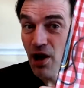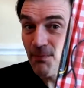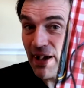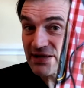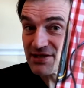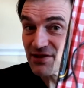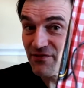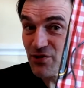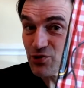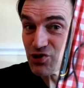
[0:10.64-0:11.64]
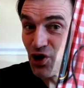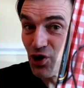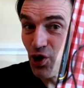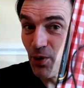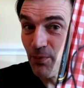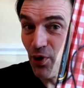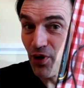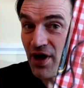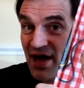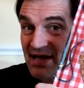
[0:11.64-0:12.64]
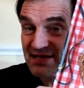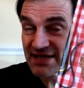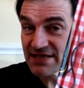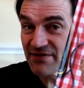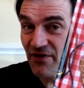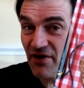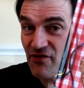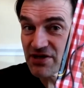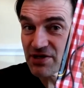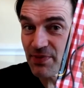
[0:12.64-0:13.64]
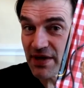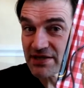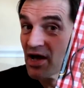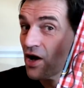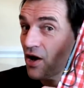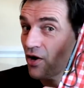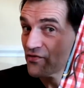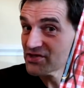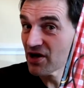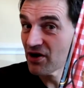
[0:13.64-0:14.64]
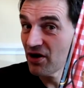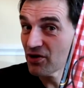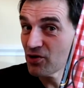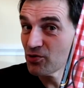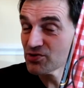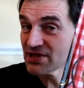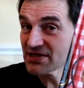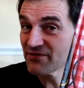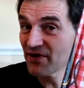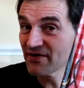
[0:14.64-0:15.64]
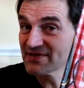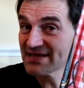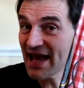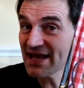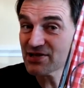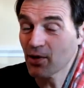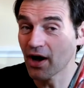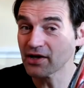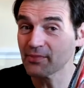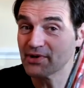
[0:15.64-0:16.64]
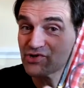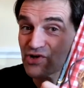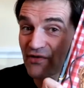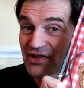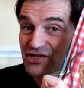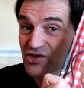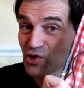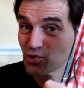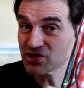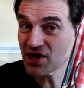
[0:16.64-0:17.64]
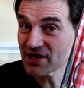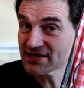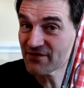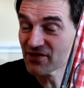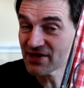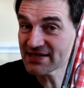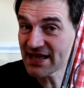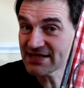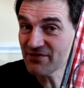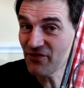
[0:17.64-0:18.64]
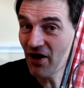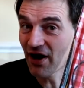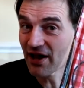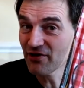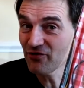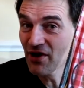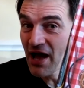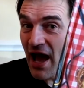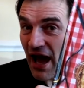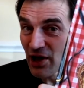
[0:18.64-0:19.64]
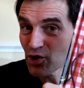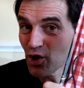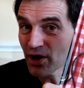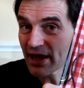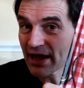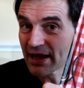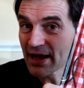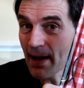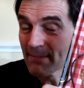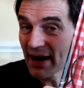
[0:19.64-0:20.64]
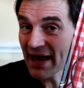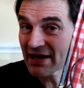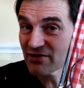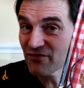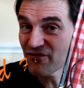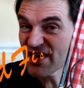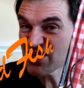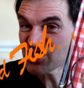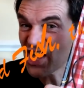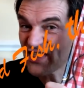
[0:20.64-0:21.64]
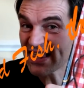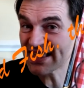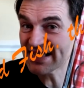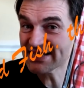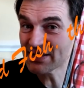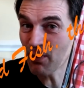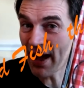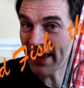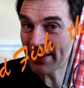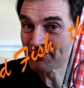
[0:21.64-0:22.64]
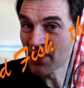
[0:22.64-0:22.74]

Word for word: Back to the Future Cookbook. sixty-five recipes. Obviously I can't cook all sixty-five today, so I'm going to be travelling to the alternative nineteen eighty-five and cooking blackened fish the easy way.